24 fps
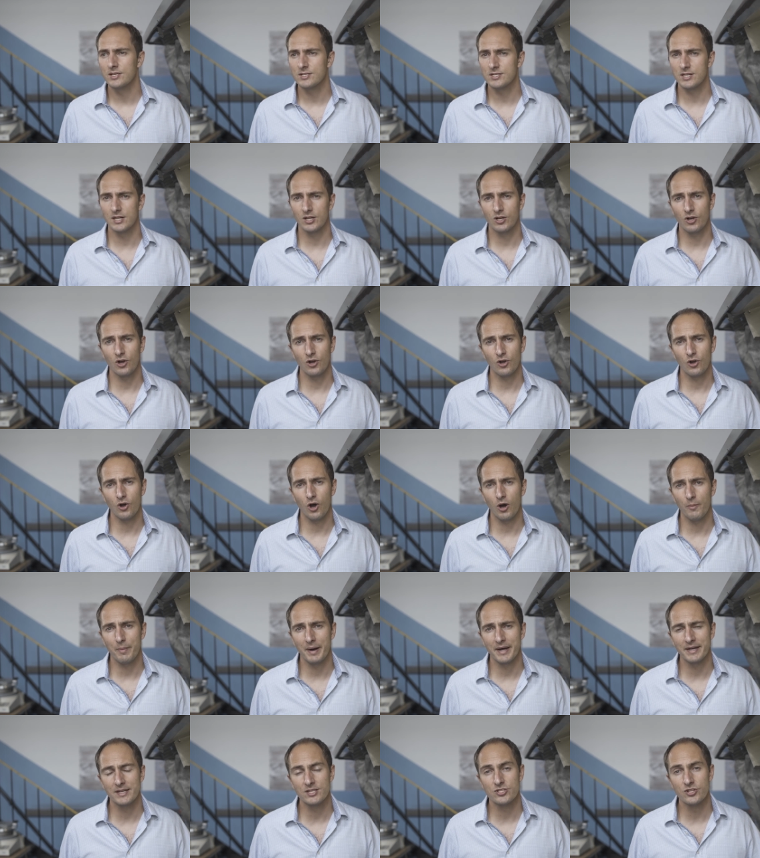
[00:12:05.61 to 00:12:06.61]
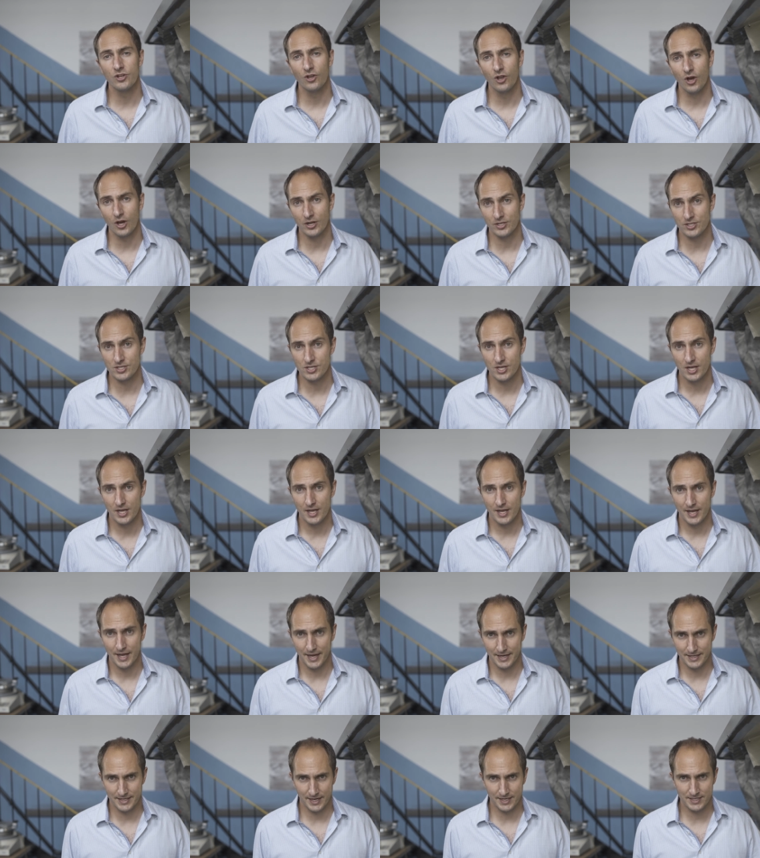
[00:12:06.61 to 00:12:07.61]
silicon carbide is not
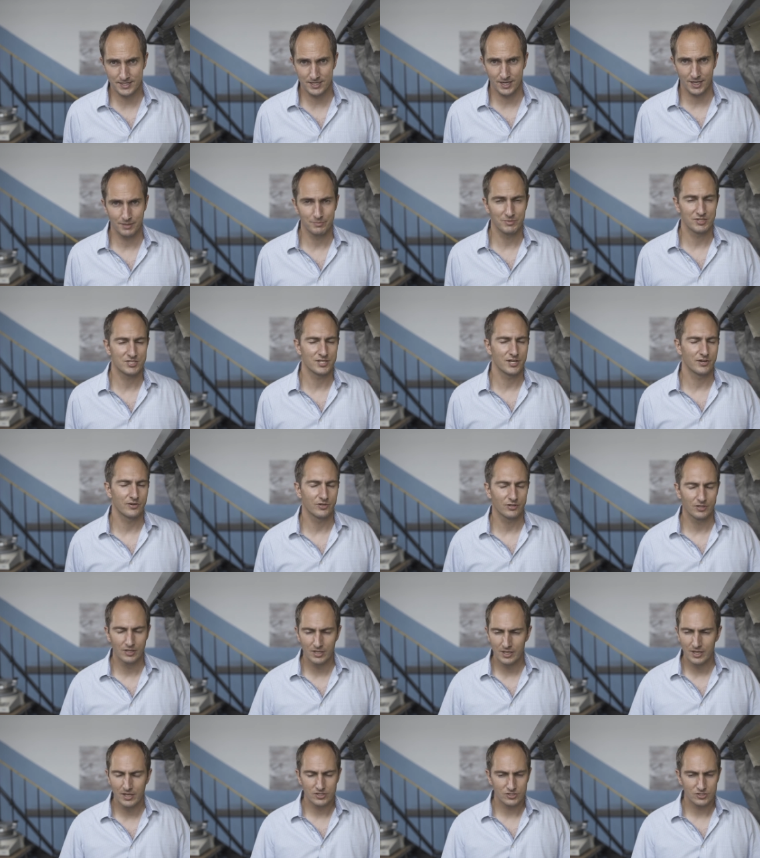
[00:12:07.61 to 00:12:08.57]
a ductile material.